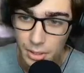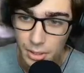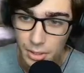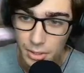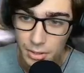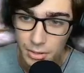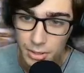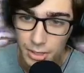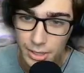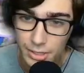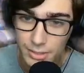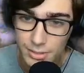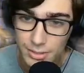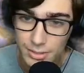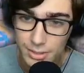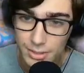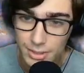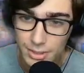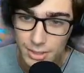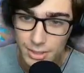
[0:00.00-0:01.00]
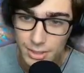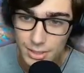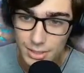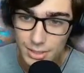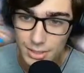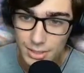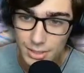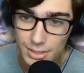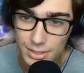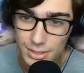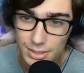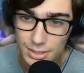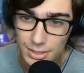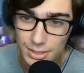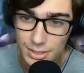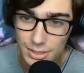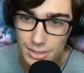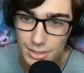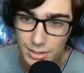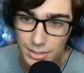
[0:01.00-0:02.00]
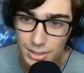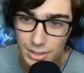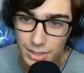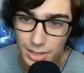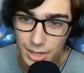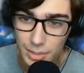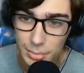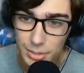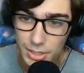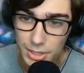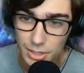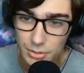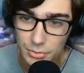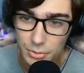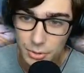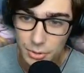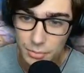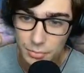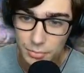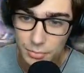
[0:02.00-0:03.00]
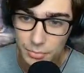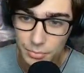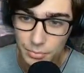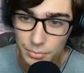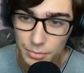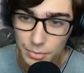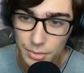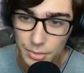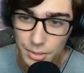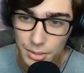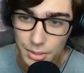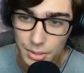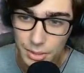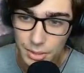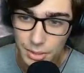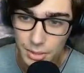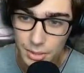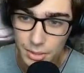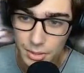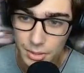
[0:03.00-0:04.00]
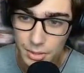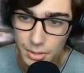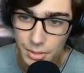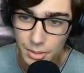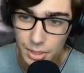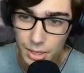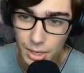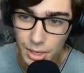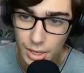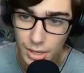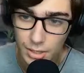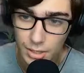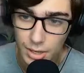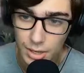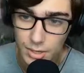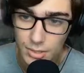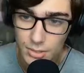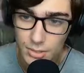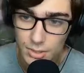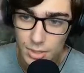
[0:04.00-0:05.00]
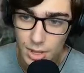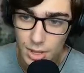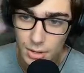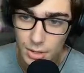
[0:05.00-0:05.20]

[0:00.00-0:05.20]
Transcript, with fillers: Alright. I gotta be careful. Okay, nice down